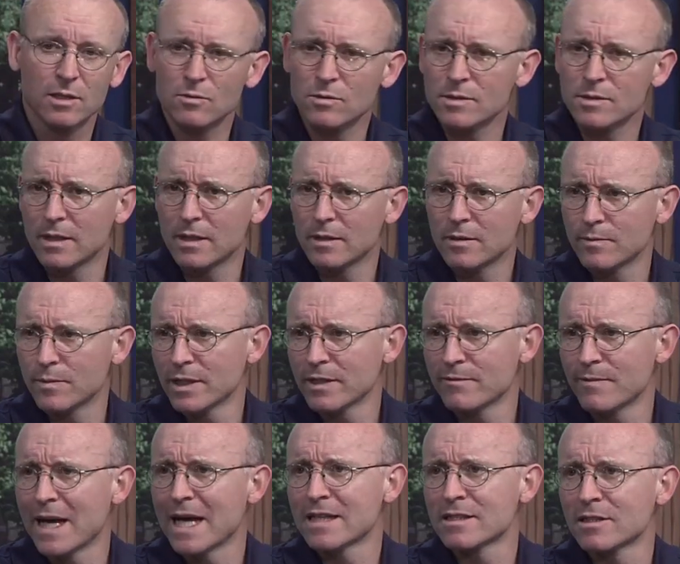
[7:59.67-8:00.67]
There a bit
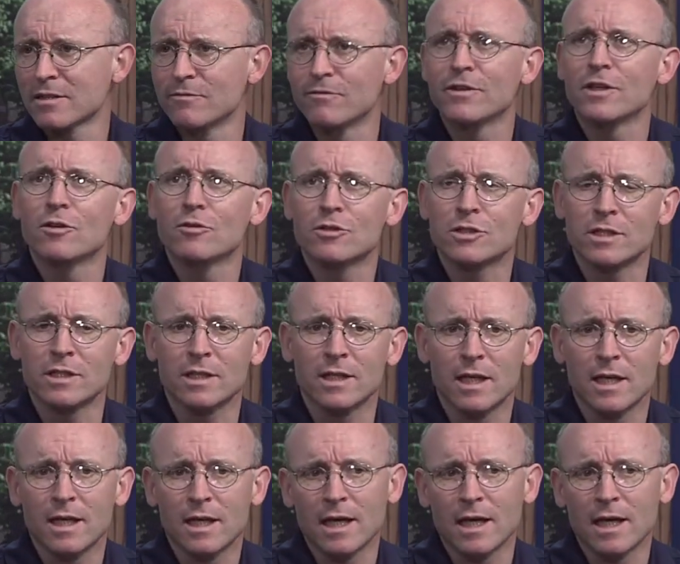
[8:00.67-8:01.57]
of mass confusion